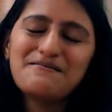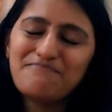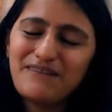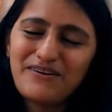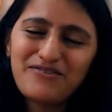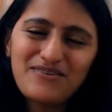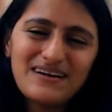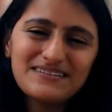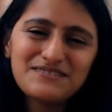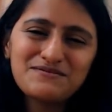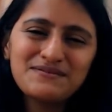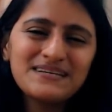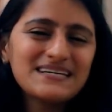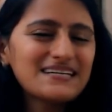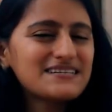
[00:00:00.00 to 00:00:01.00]
but trust
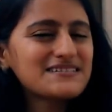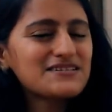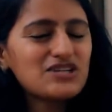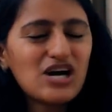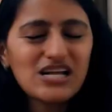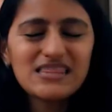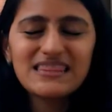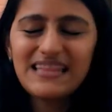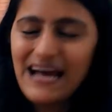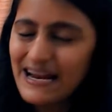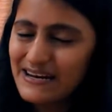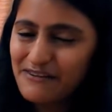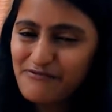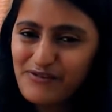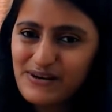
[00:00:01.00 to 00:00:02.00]
me, it is not
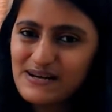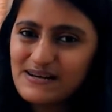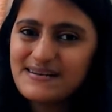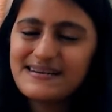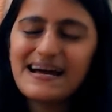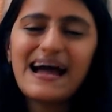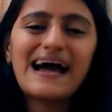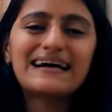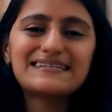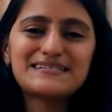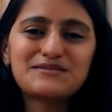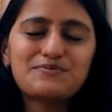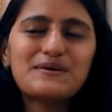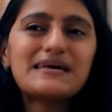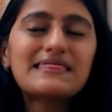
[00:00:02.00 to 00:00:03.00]
that difficult
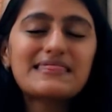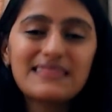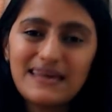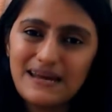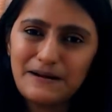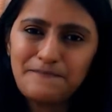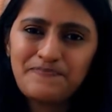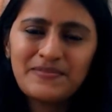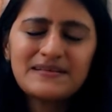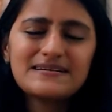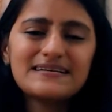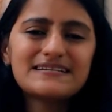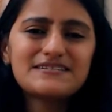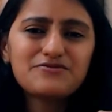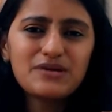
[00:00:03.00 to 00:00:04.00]
as we think.
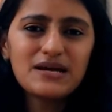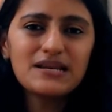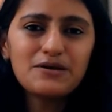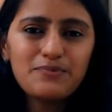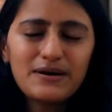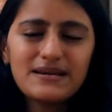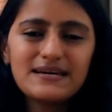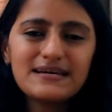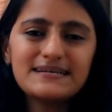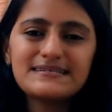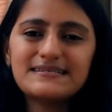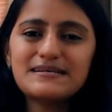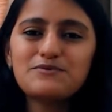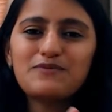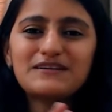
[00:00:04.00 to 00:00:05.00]
It's really very
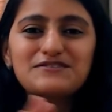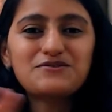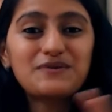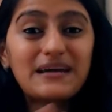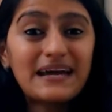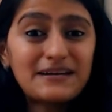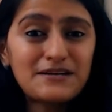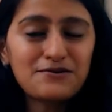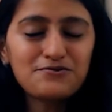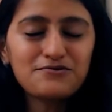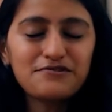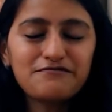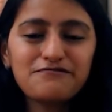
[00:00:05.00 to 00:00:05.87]
easy. Once you get into the